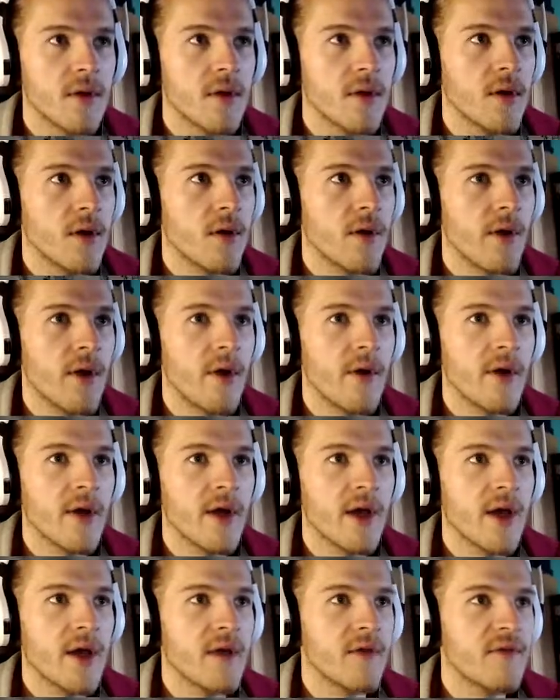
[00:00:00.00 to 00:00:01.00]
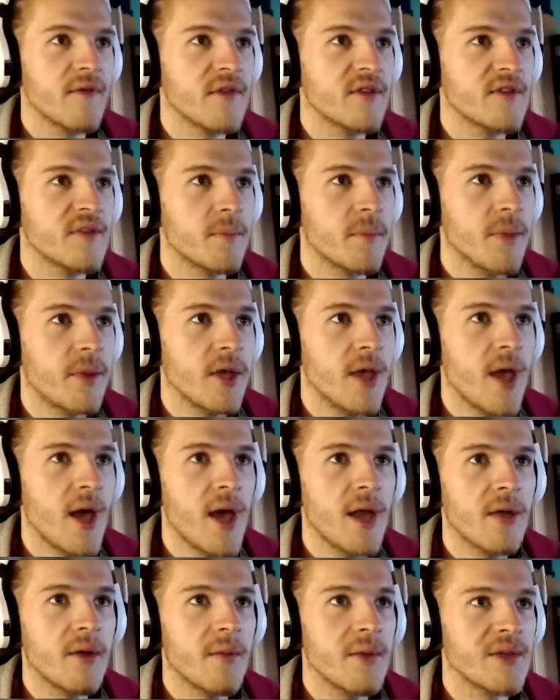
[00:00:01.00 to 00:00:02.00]
Oh, I already got to fix the
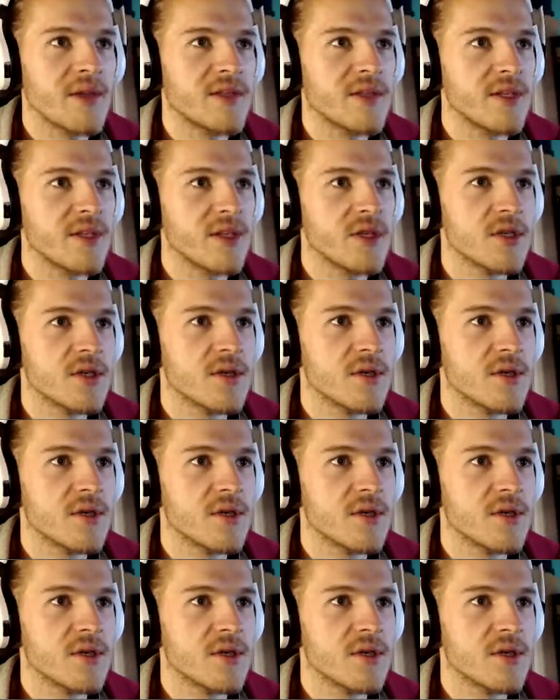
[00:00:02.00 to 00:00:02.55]
piano message.